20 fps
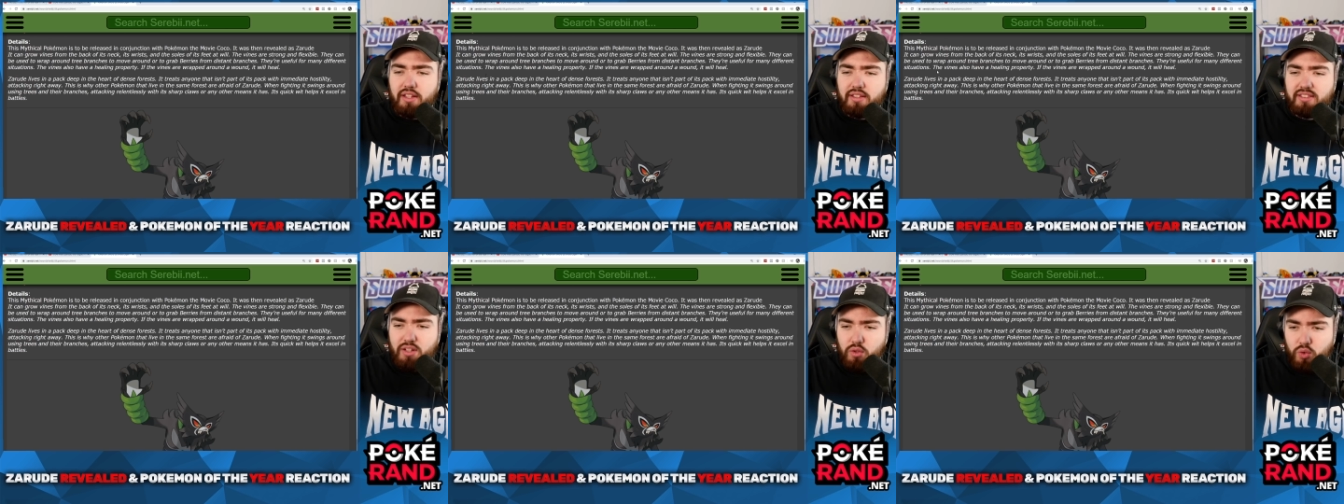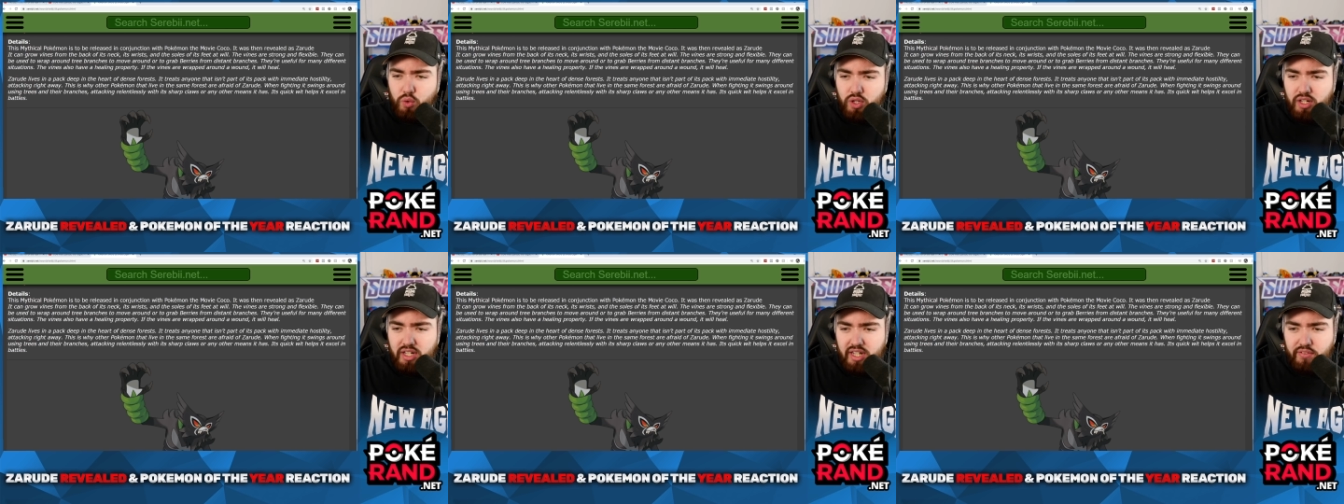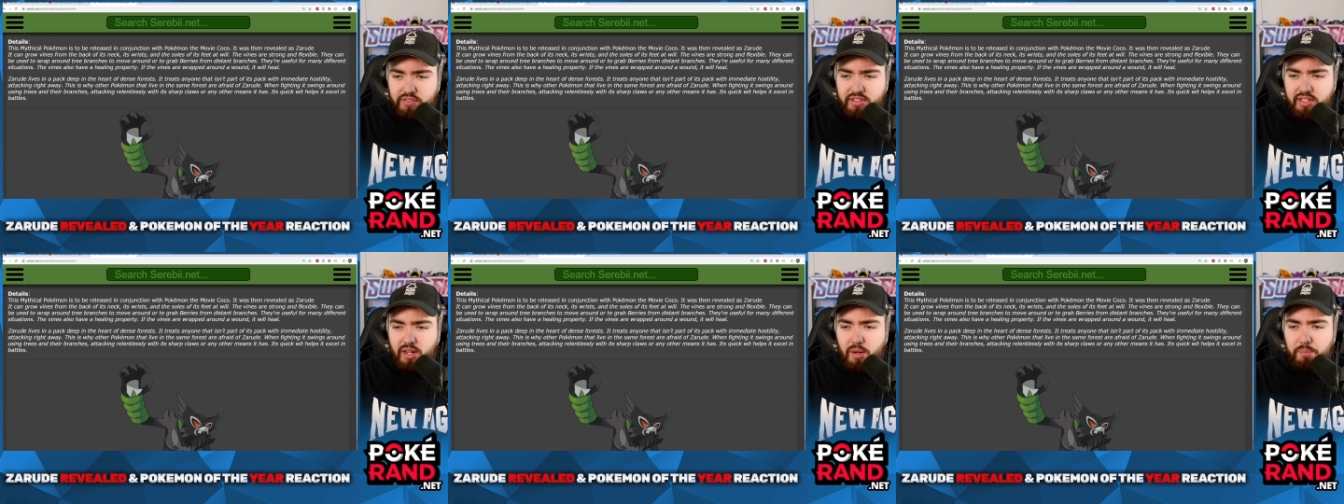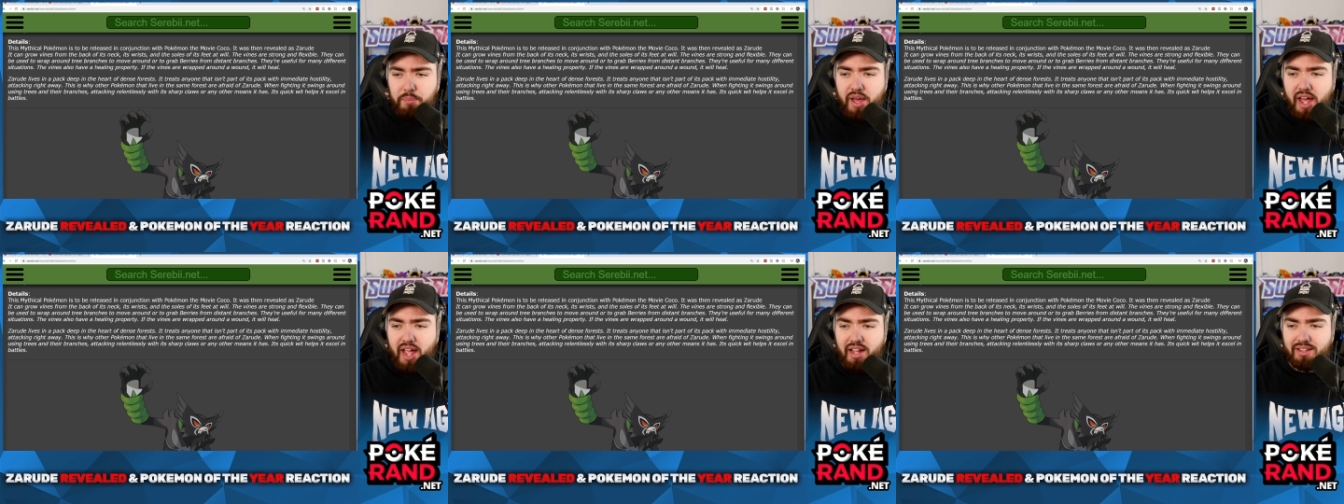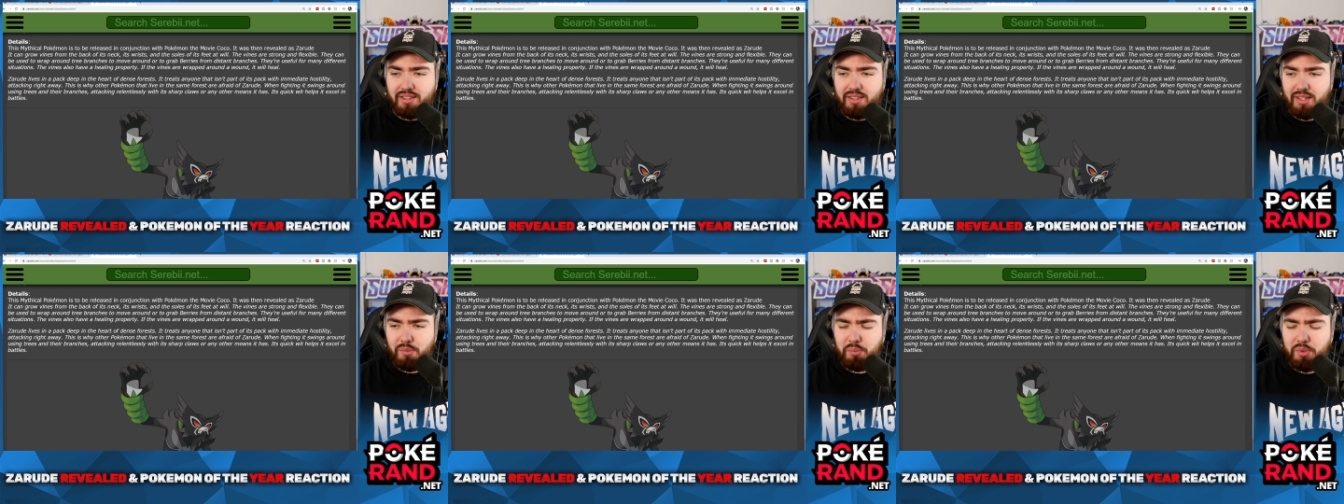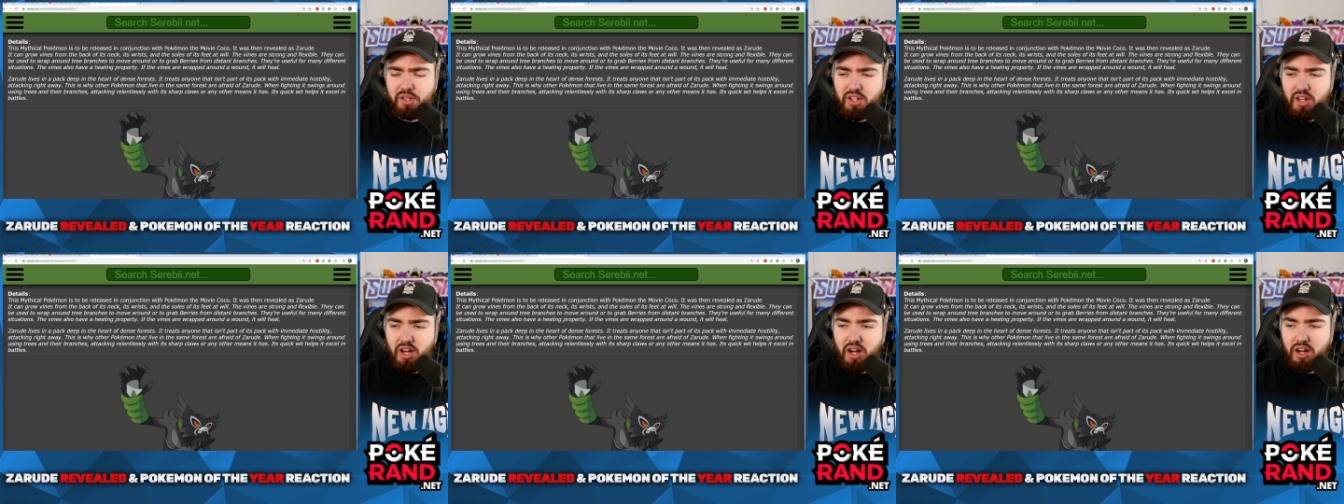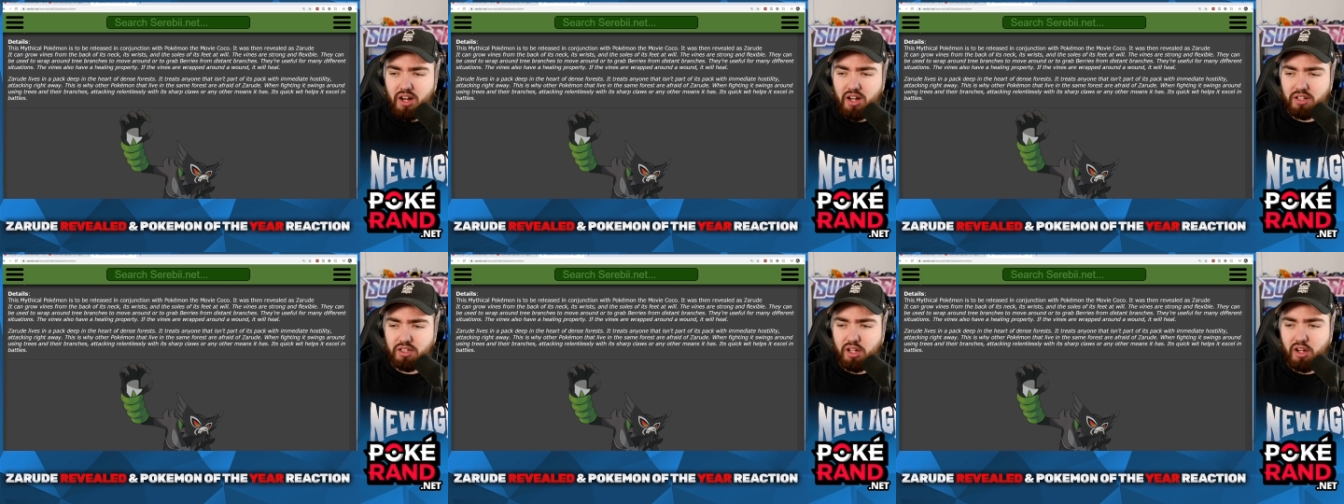Zaru lives in a pack deep in the
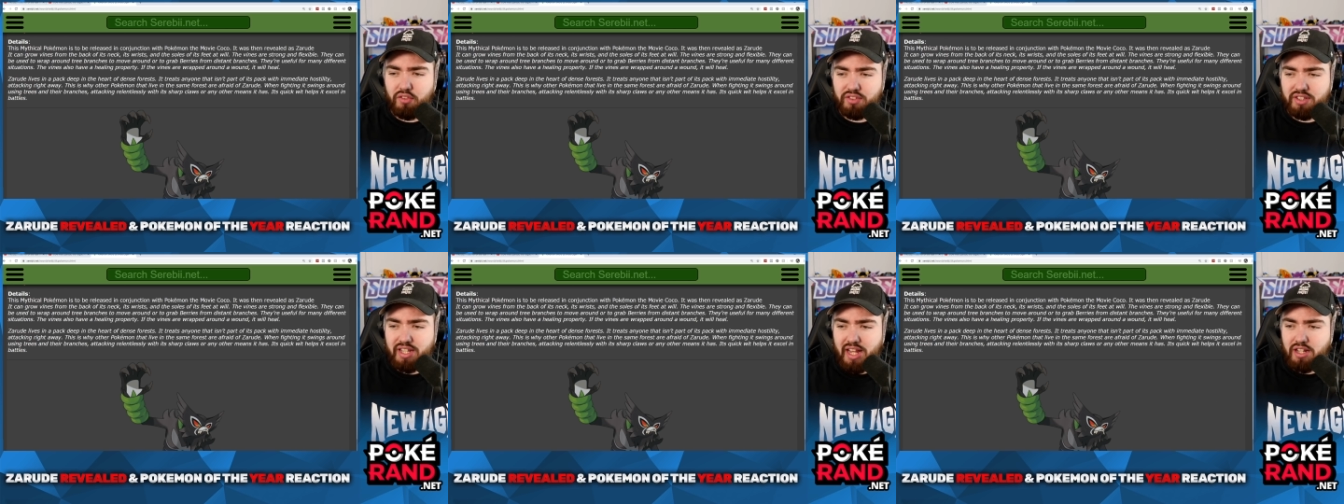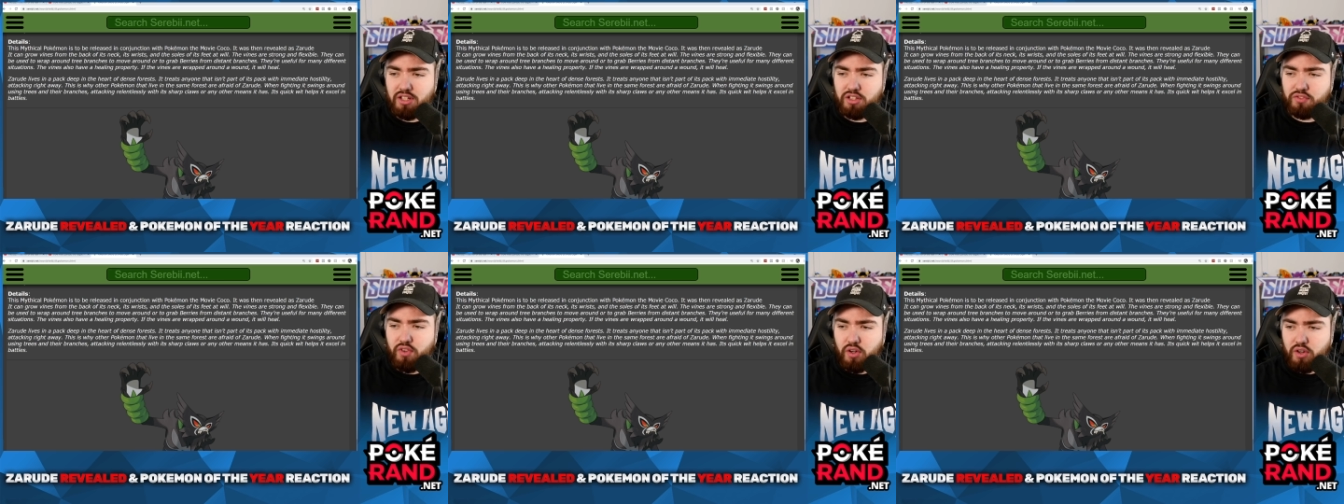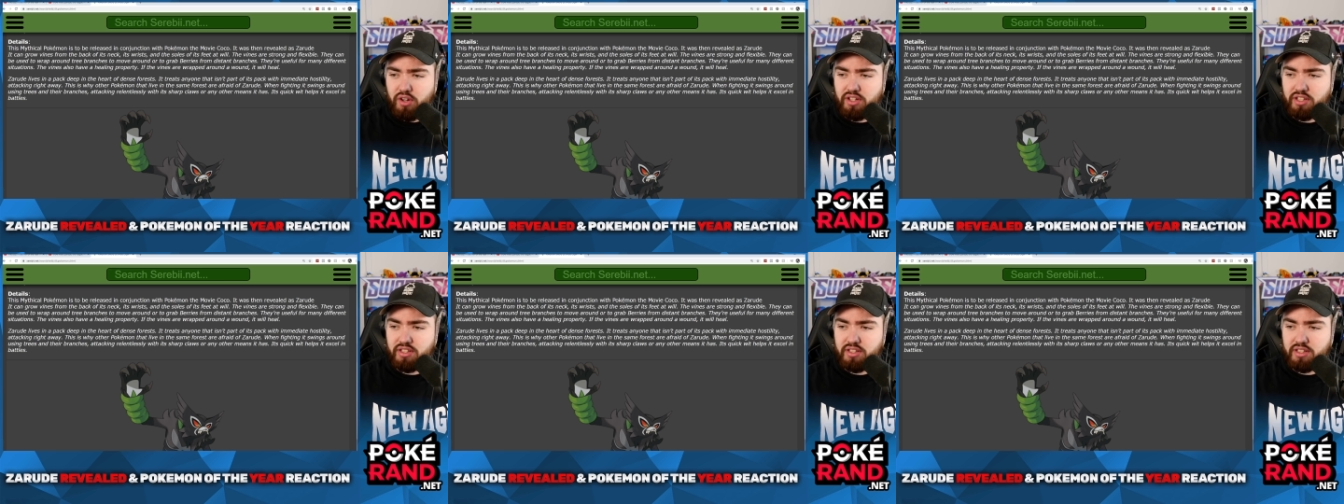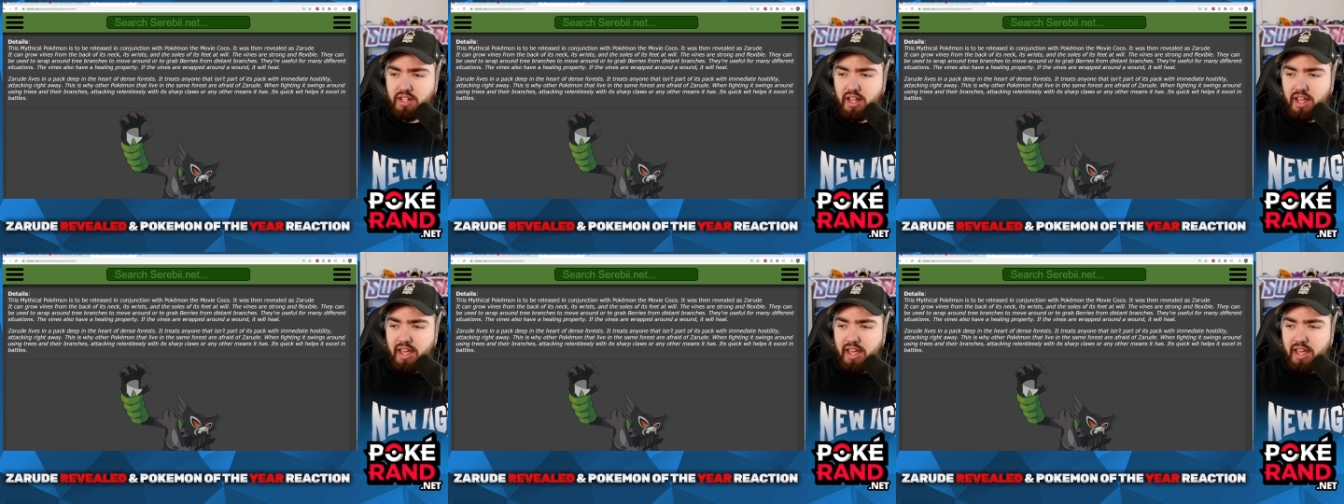heart of dense forests.